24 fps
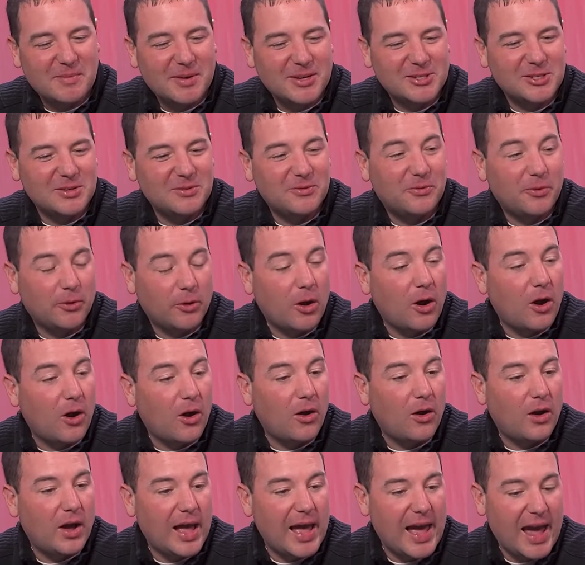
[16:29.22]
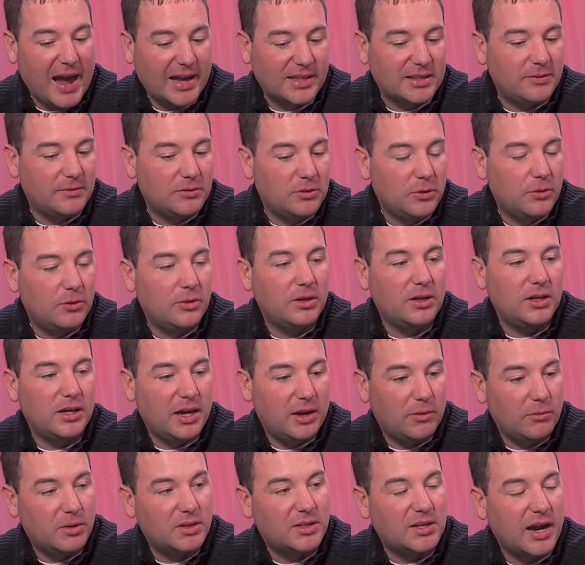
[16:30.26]
admission for all active duty
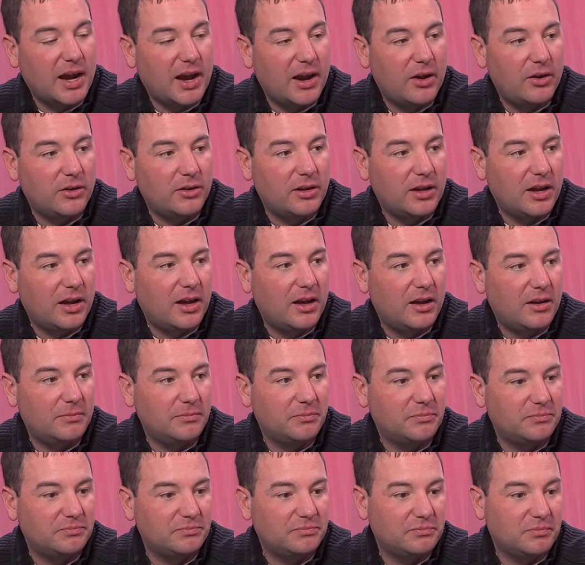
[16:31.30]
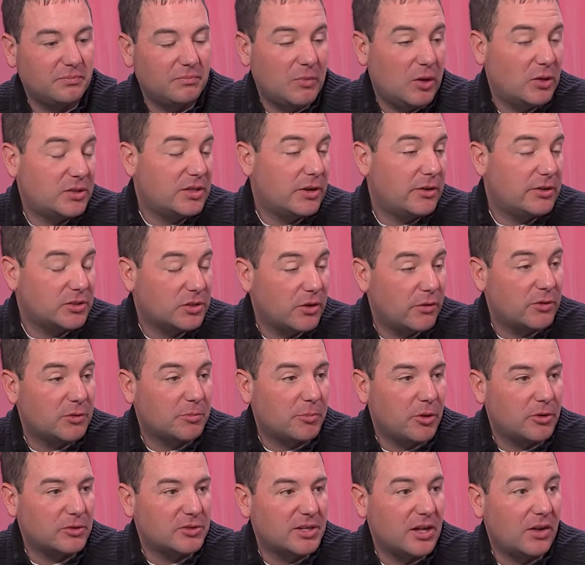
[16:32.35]
and retired uh, military service
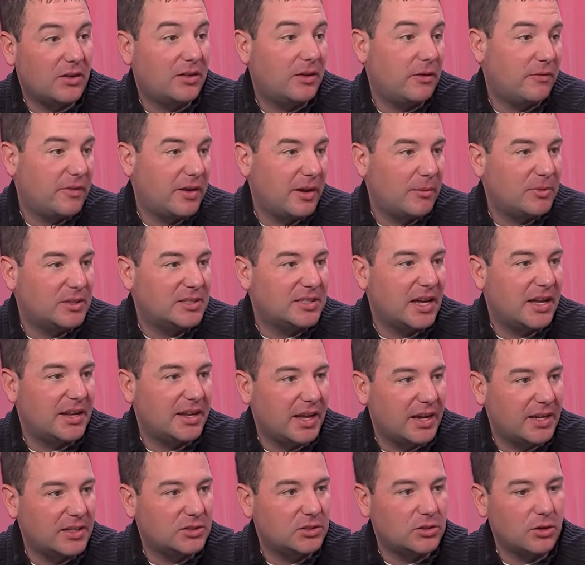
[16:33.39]
personnel and their families that night.